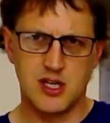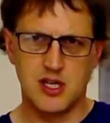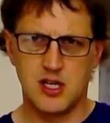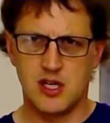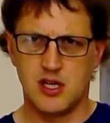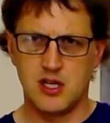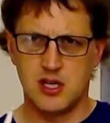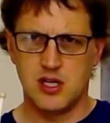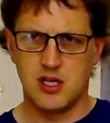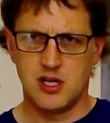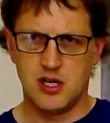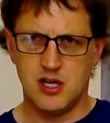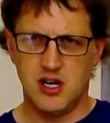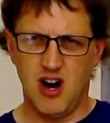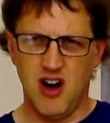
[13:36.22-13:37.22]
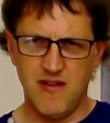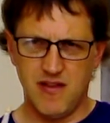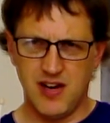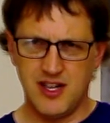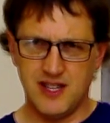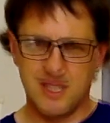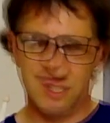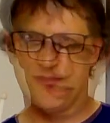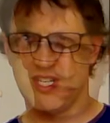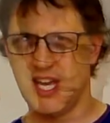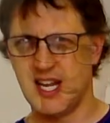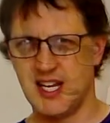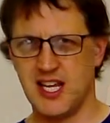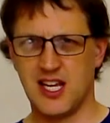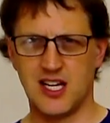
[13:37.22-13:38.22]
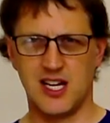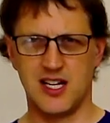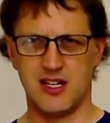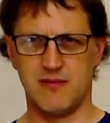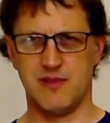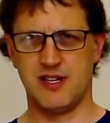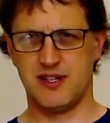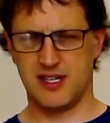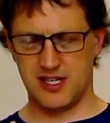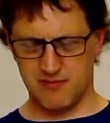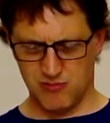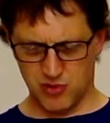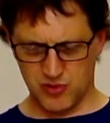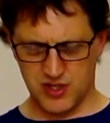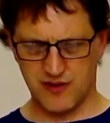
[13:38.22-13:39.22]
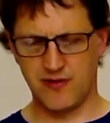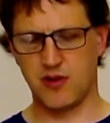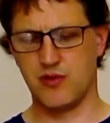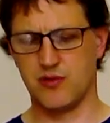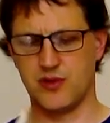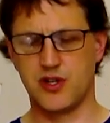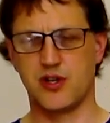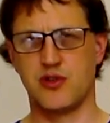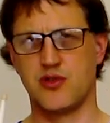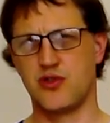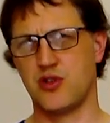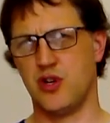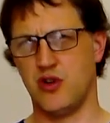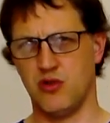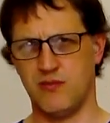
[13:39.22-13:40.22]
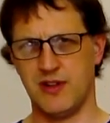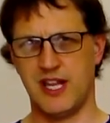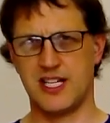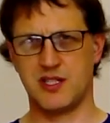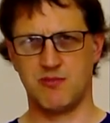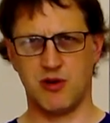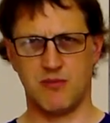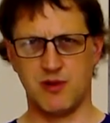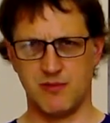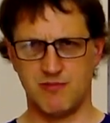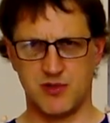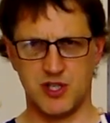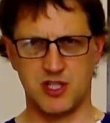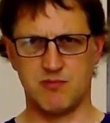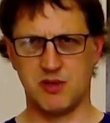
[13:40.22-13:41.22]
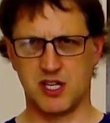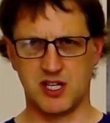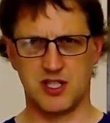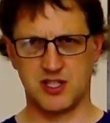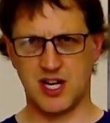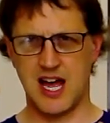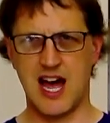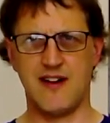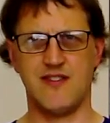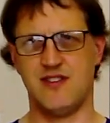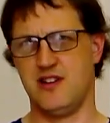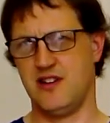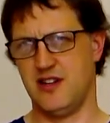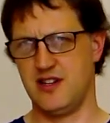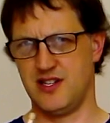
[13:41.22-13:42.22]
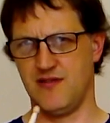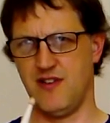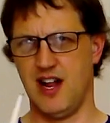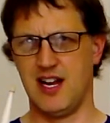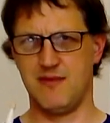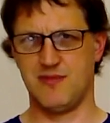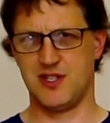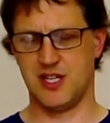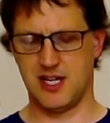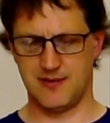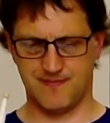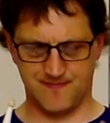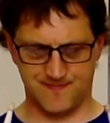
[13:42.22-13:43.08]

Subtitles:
I find this technique a little bit more difficult to control, but that's probably just because I haven't developed it.